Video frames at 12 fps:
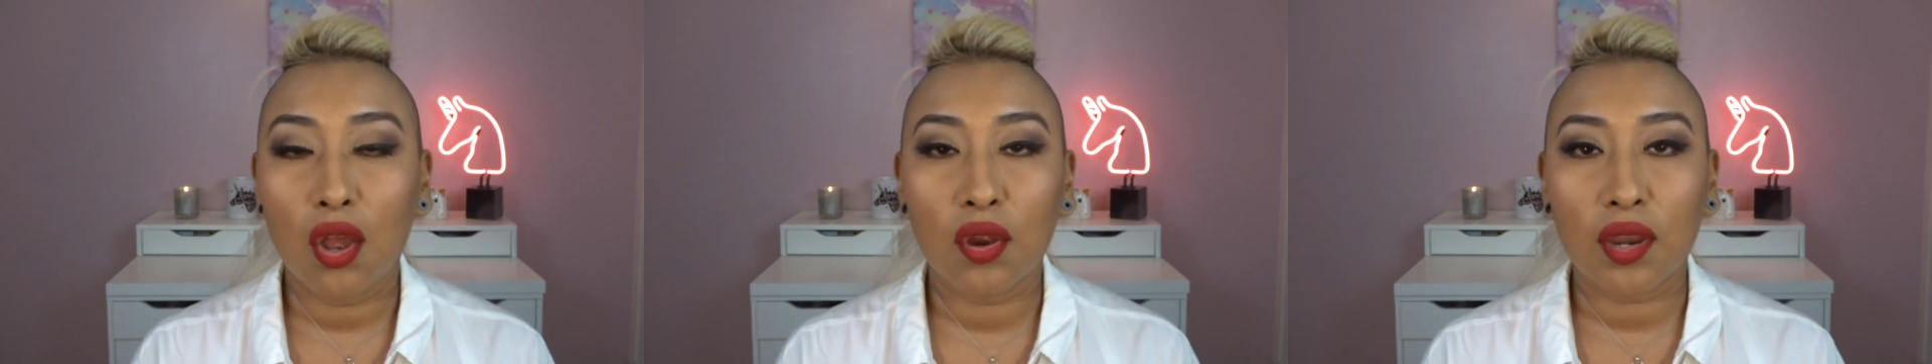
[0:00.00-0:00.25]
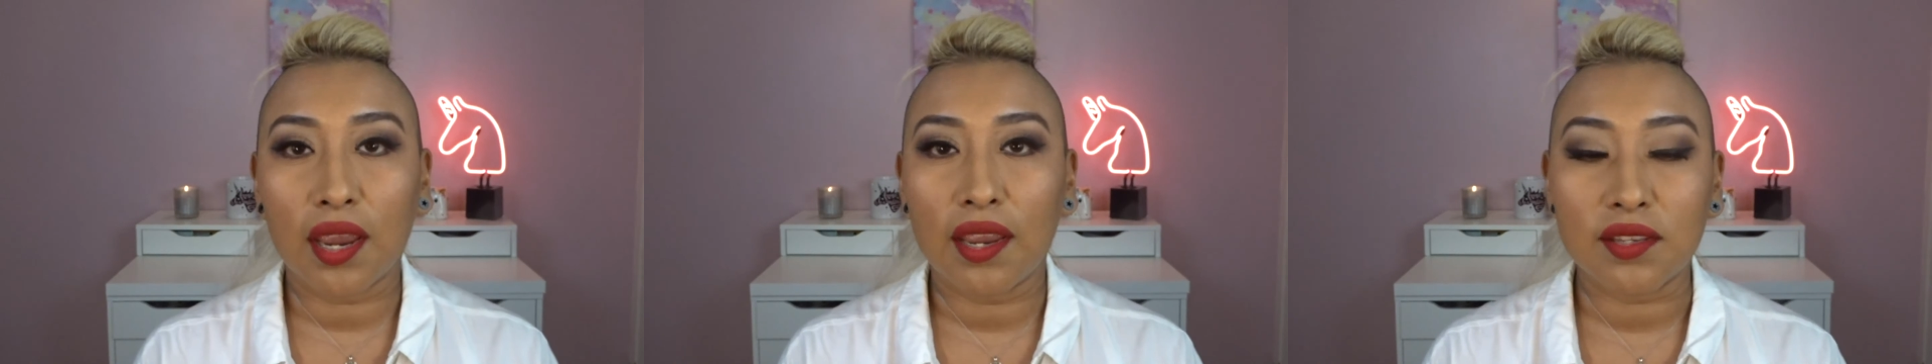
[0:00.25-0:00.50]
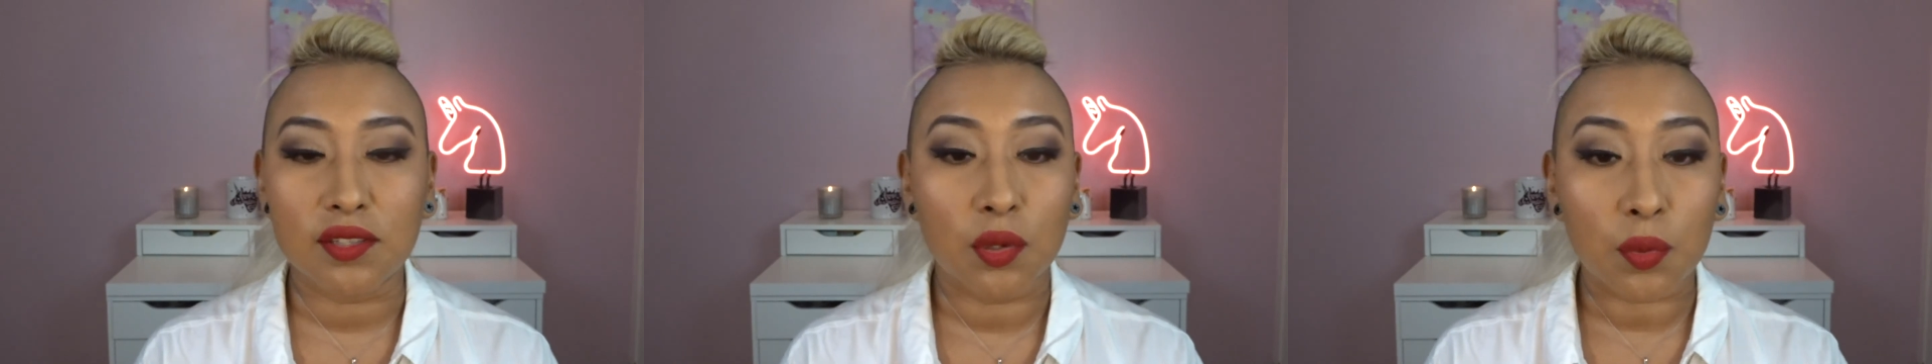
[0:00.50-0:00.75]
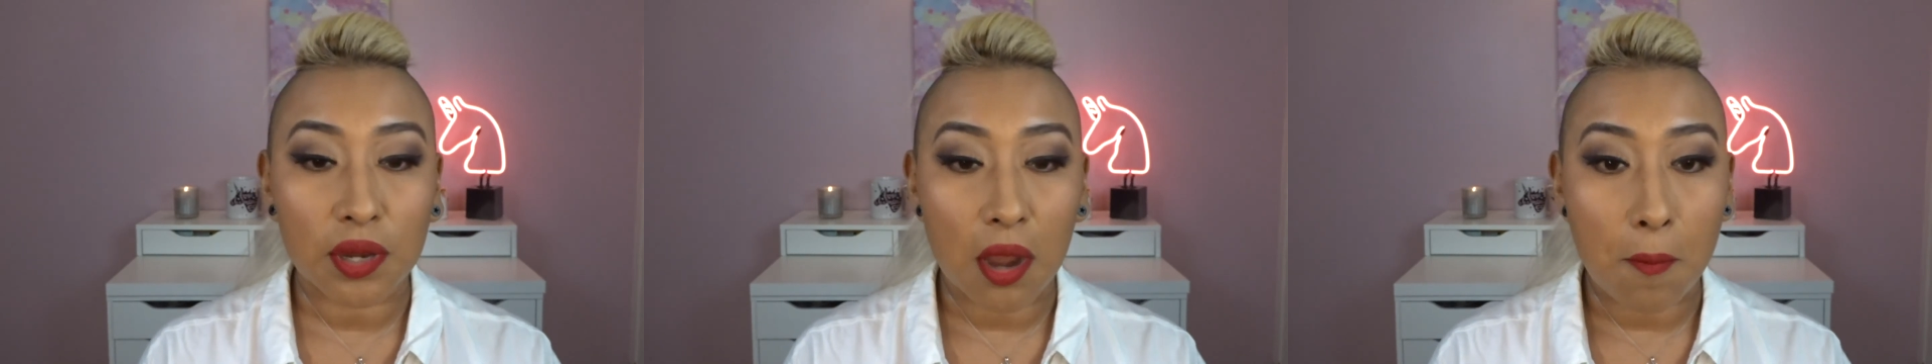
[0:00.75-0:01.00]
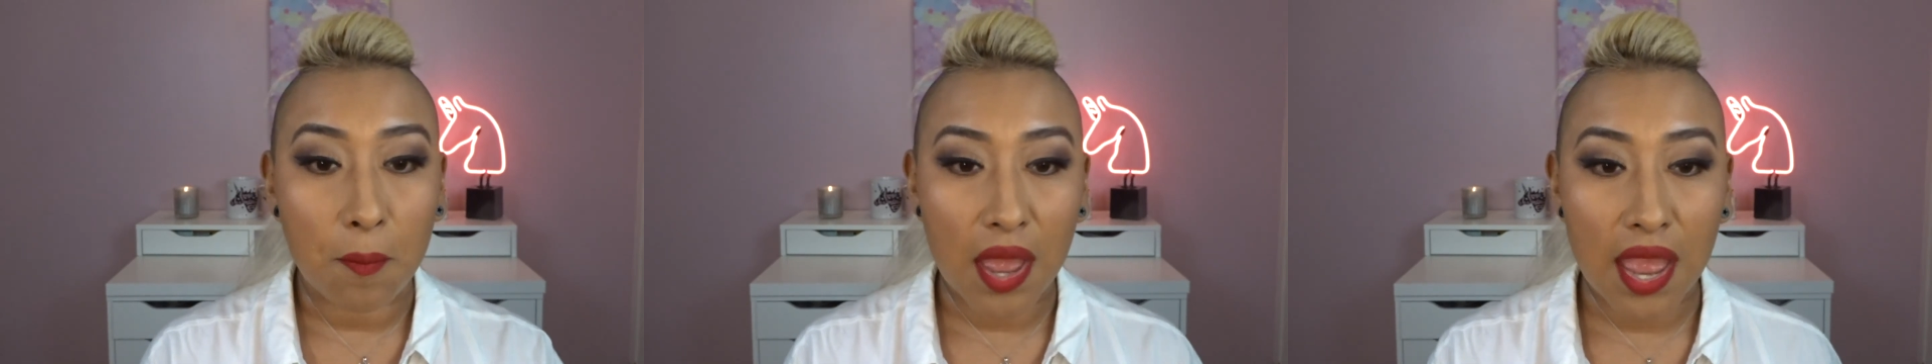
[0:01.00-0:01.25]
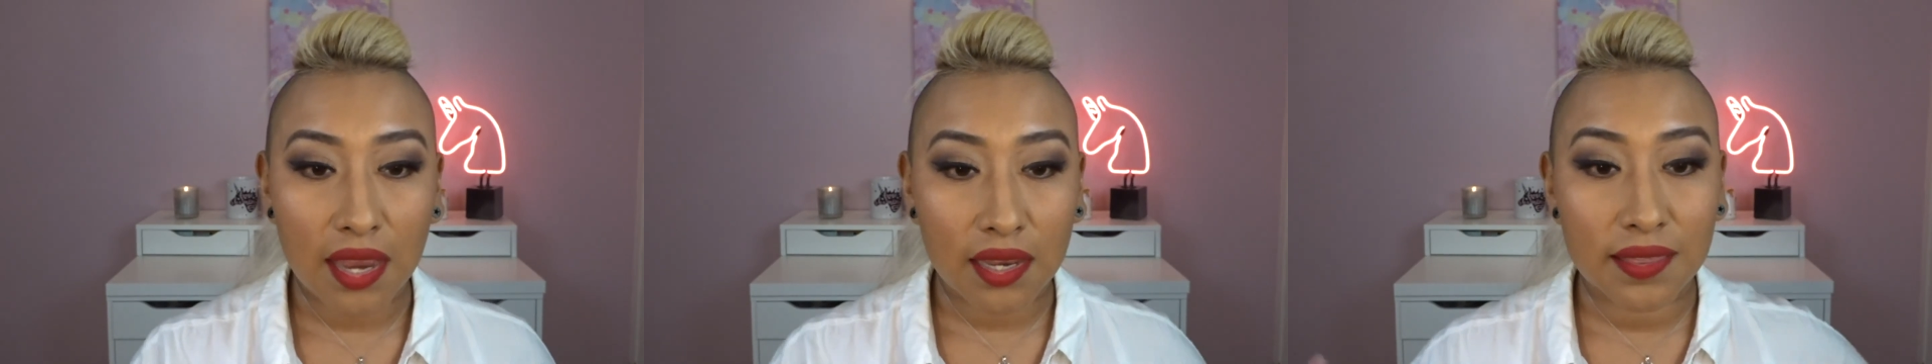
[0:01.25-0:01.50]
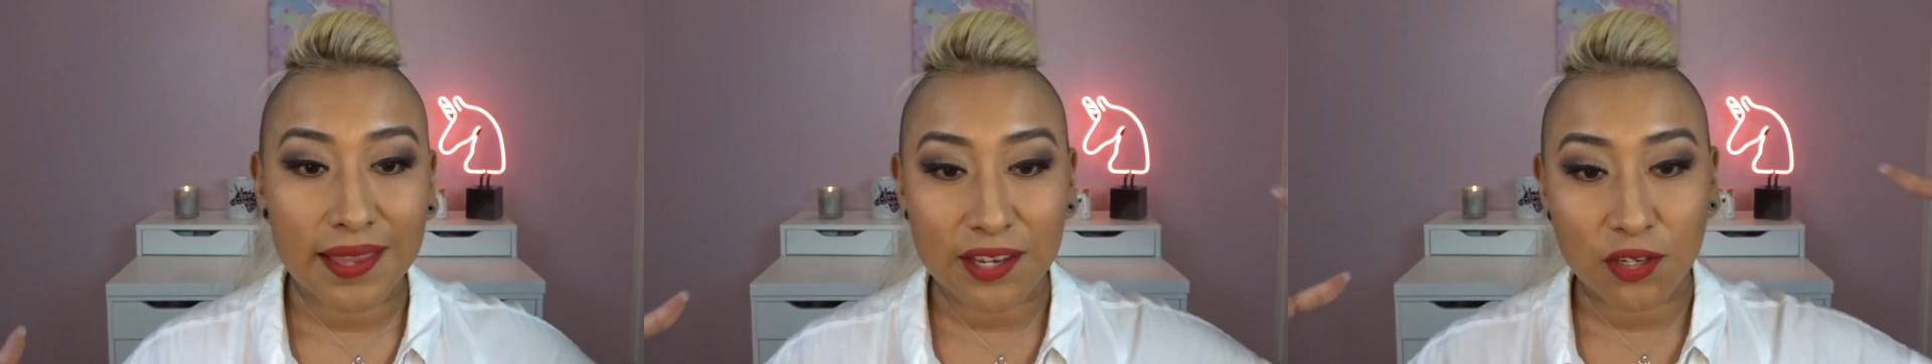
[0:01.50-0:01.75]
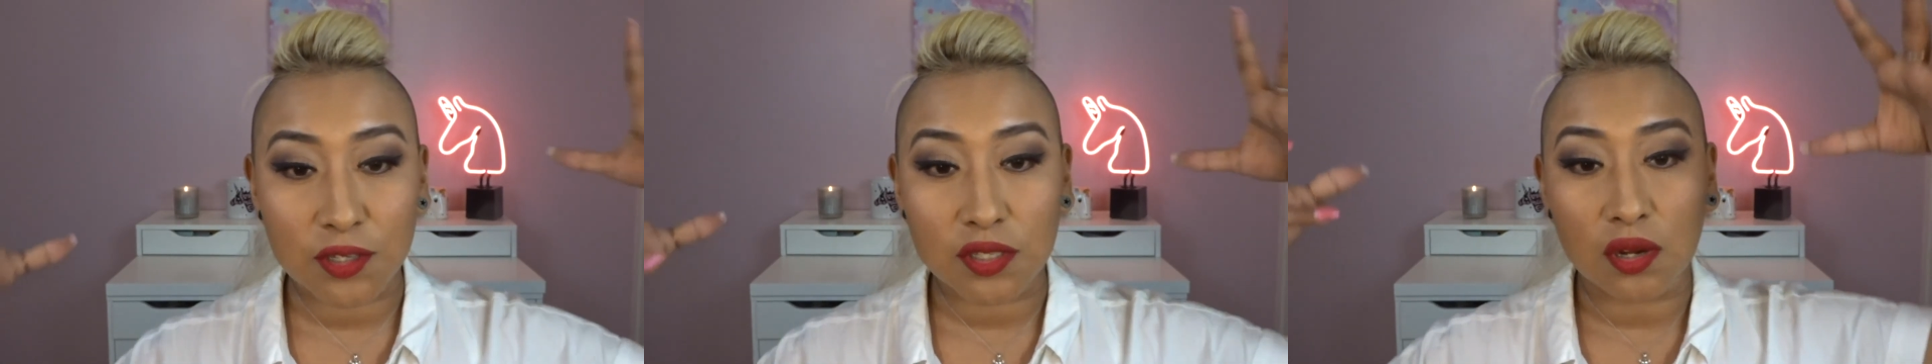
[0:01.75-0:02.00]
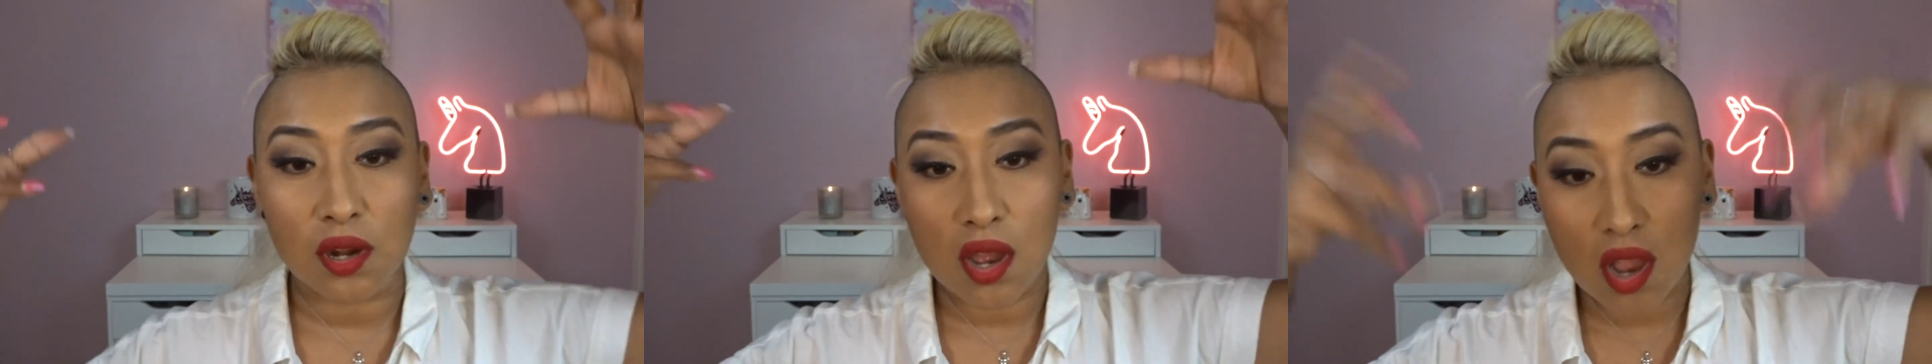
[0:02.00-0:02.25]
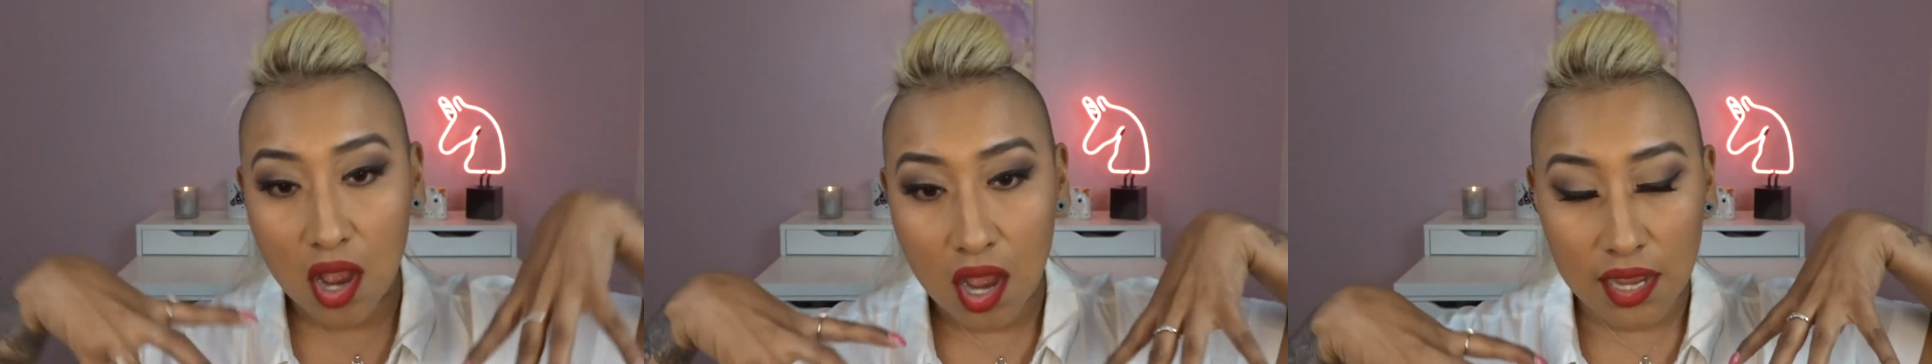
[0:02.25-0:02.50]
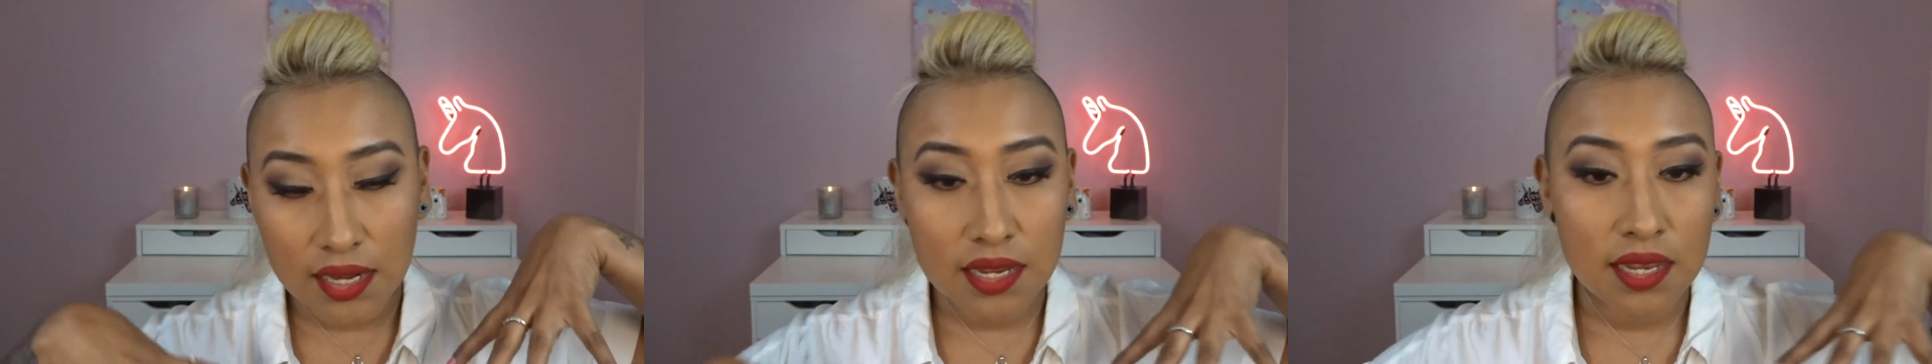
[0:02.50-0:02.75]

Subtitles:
Okay, so we are back. Lashes are on.